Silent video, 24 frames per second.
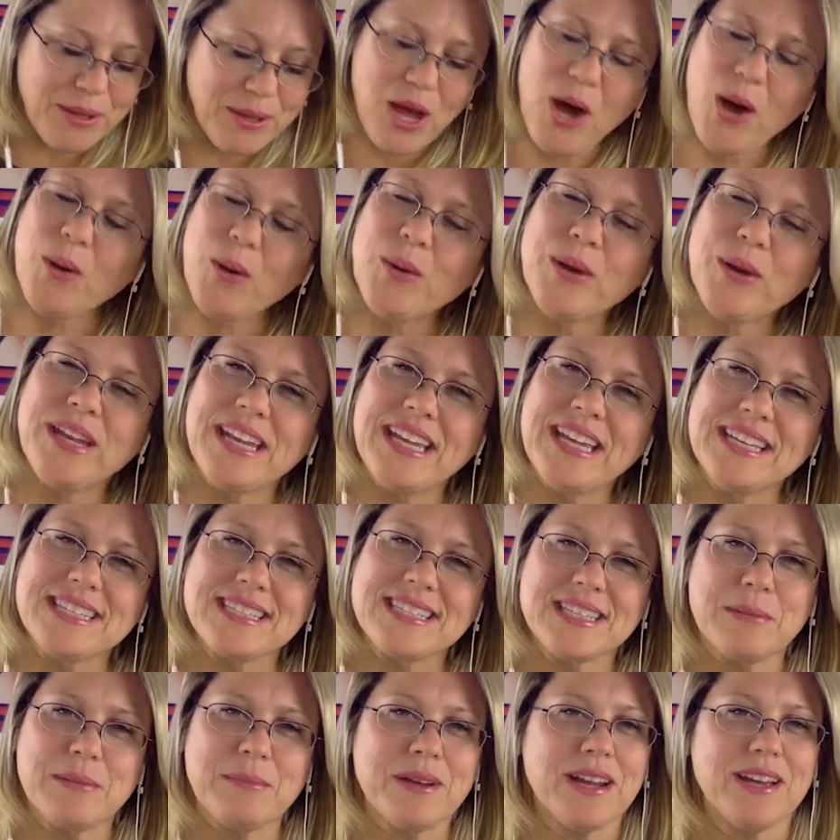Cowan
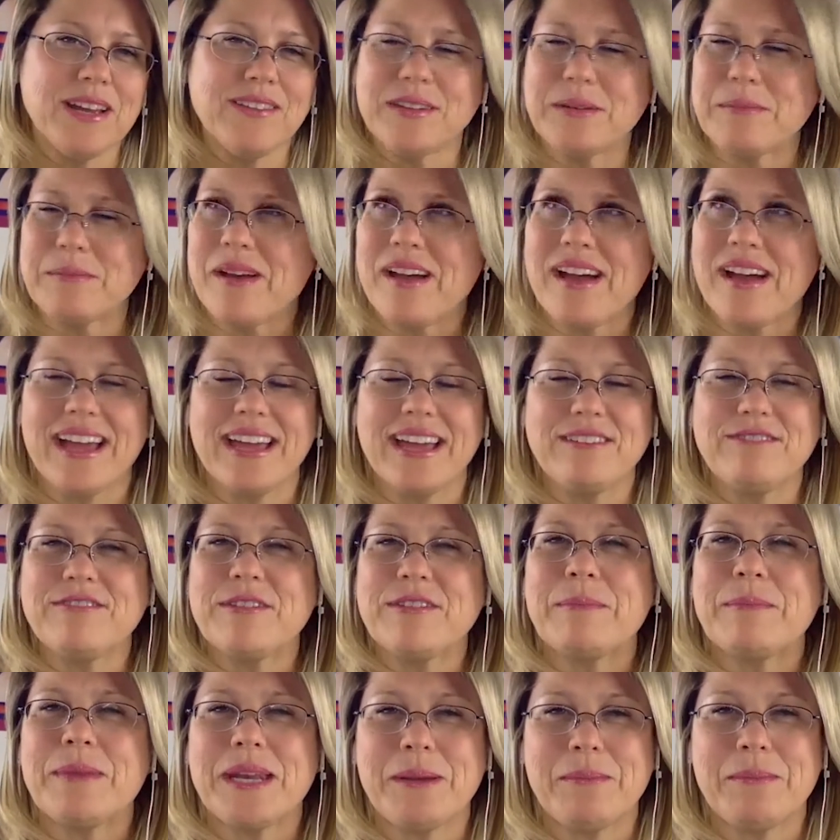is someone I've admired
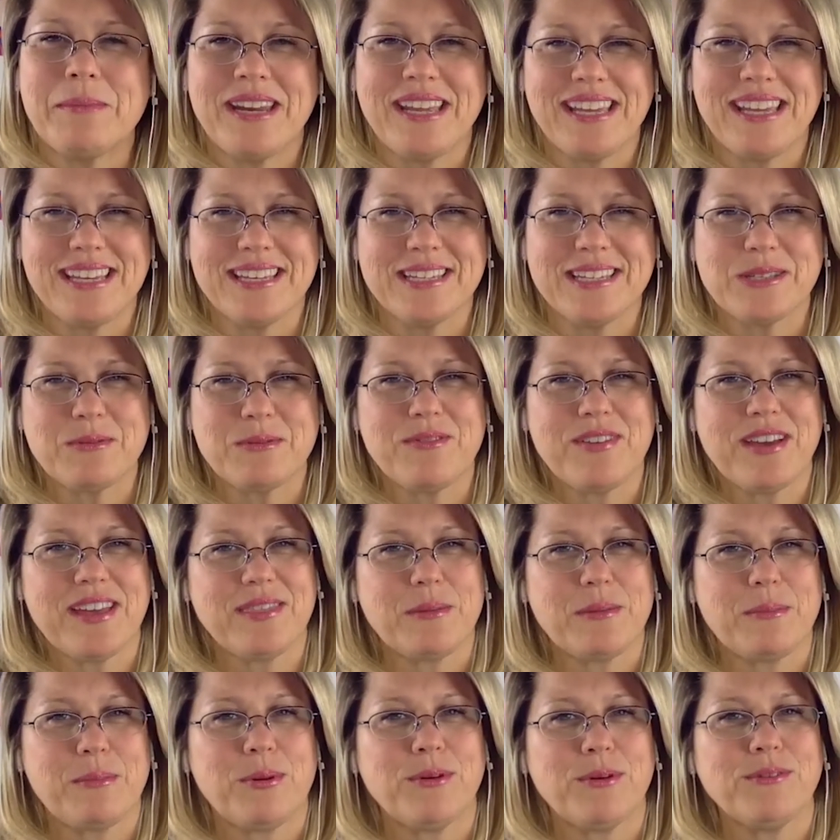for many, many years. We've had
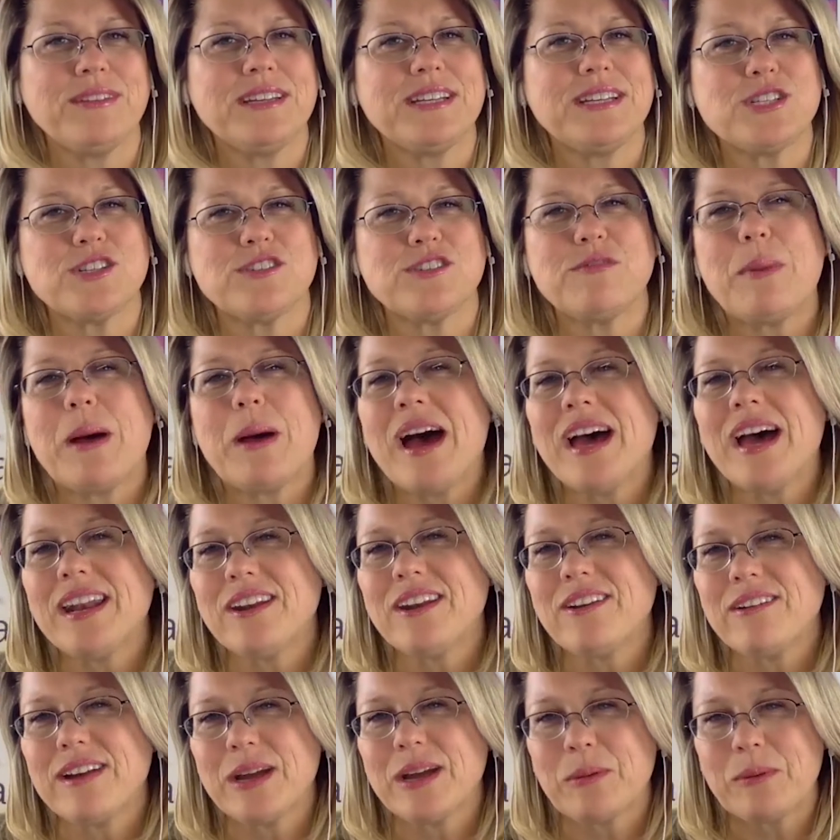the privilege of
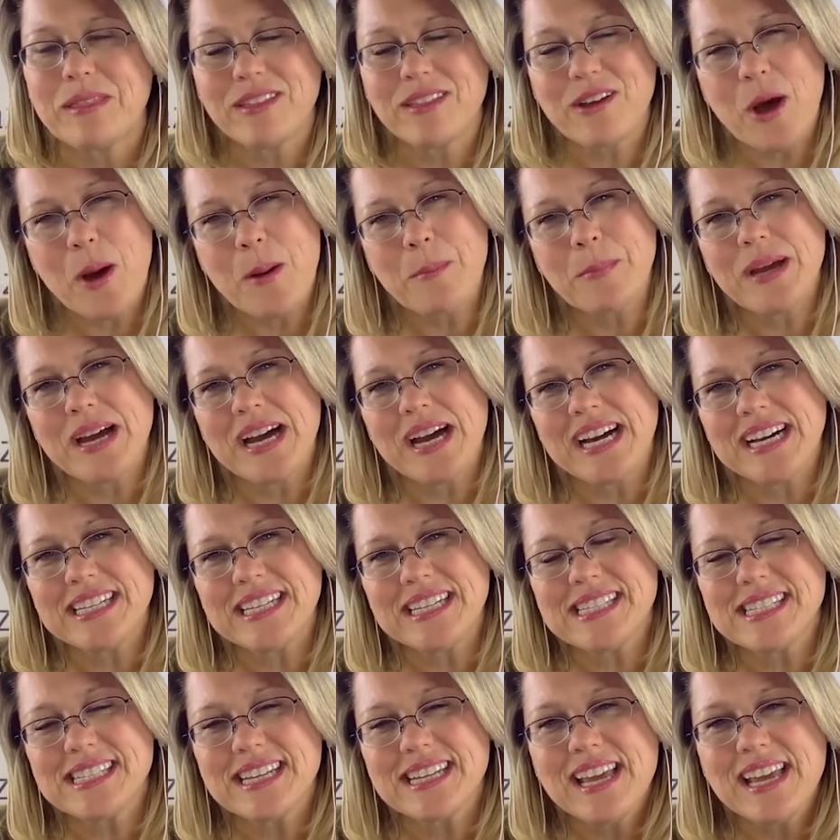partnering with Comcast,
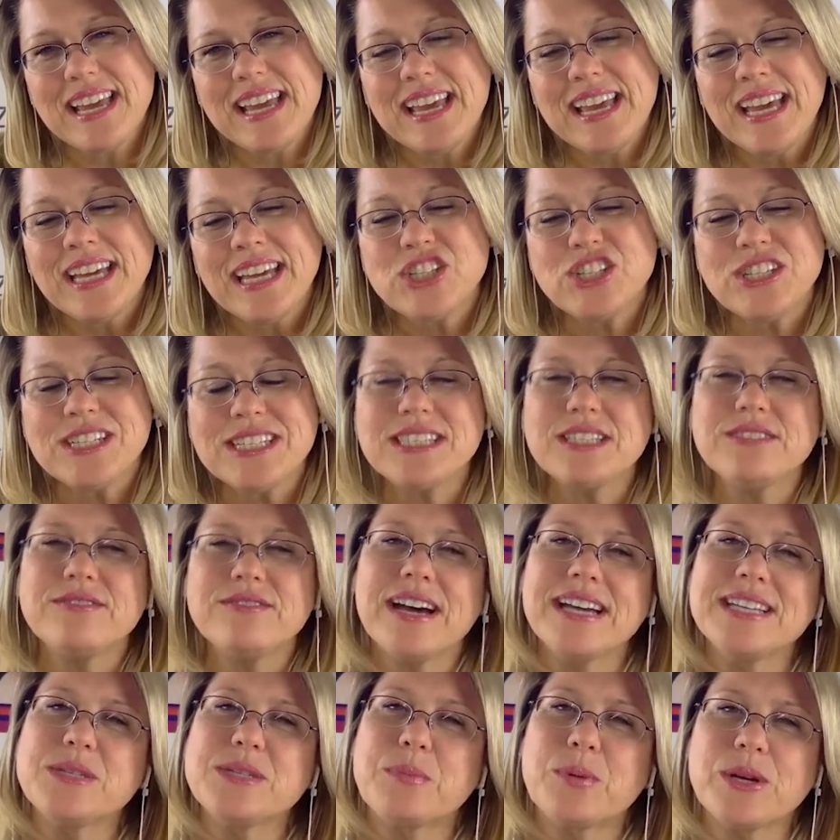and she's the
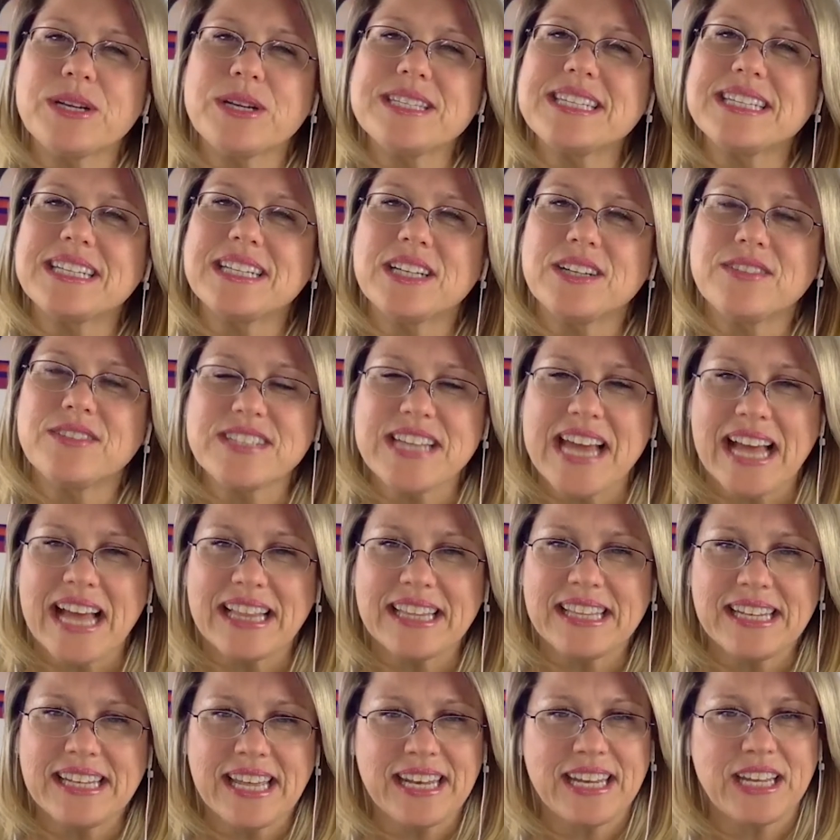Vice President of
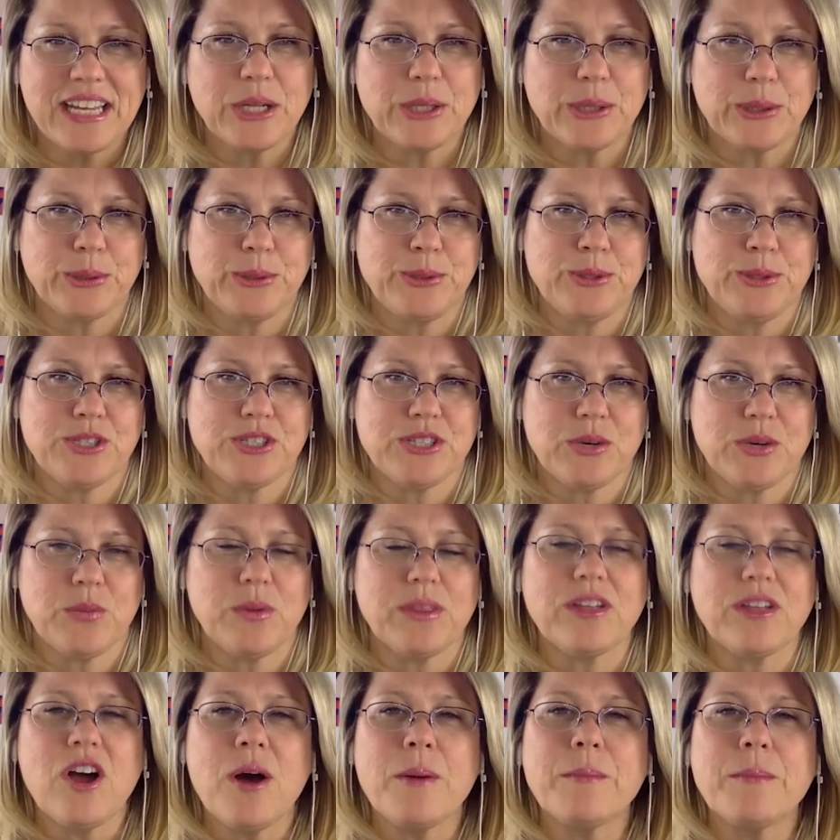Talent and Inclusion
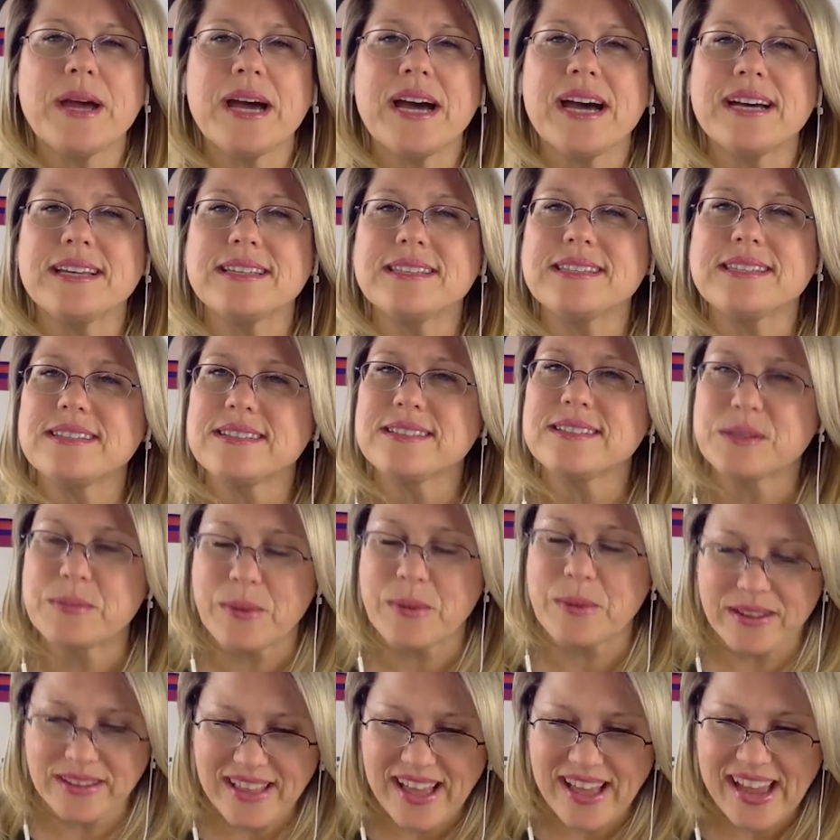with Comcast
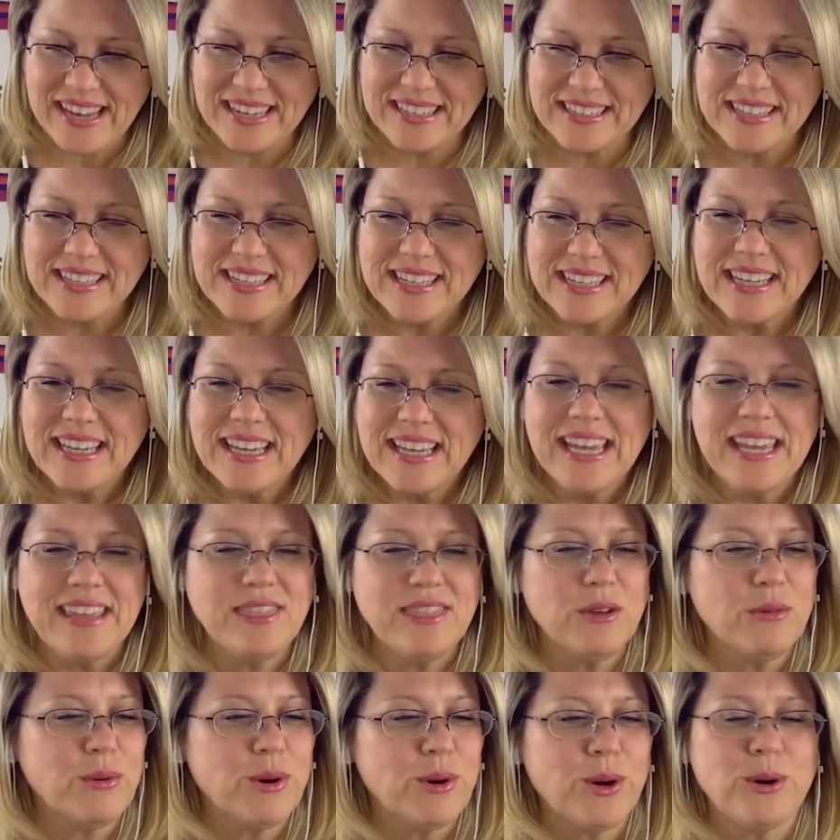Spotlight. In
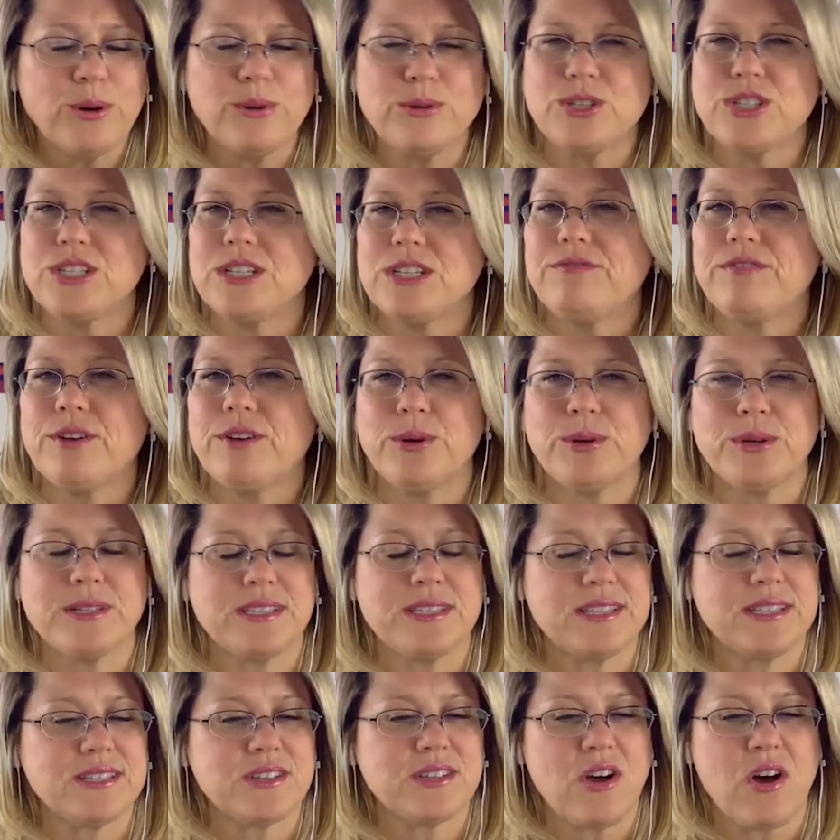the role, she
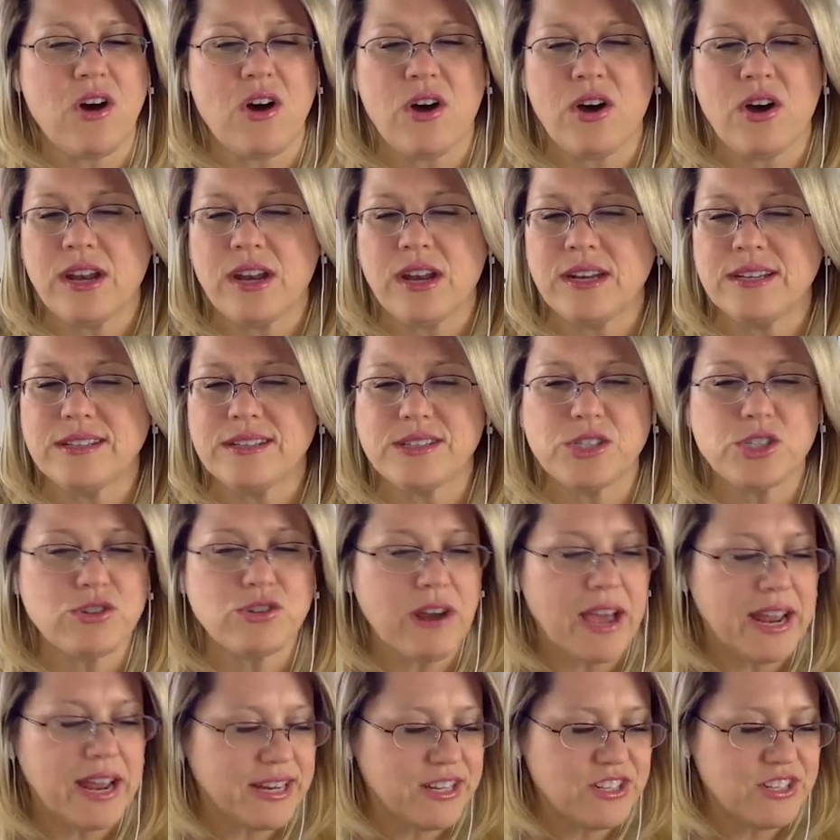focuses on
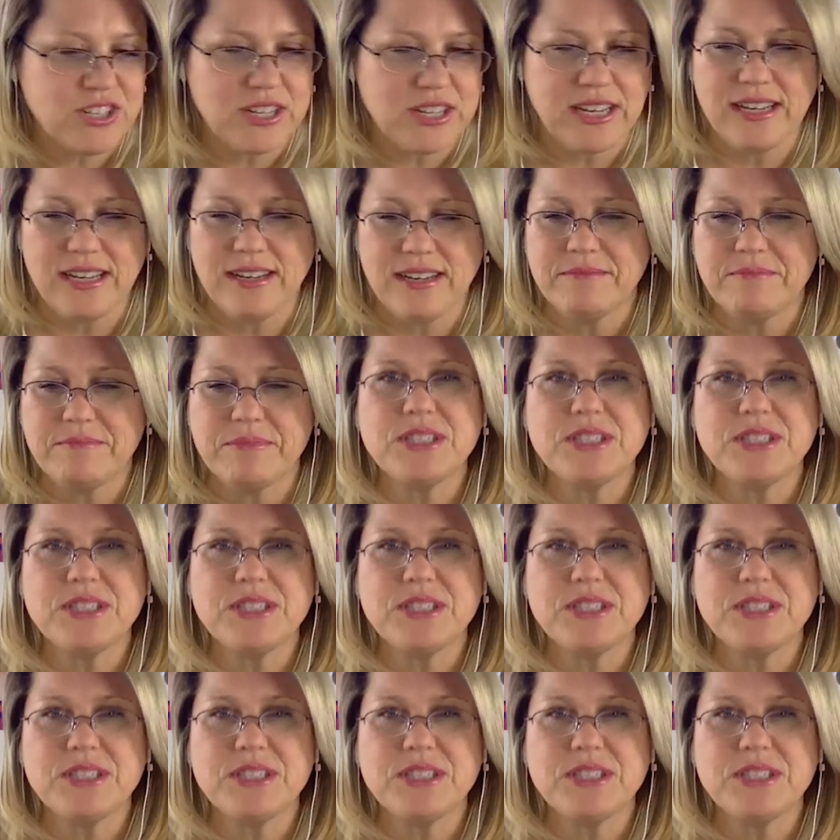strategy,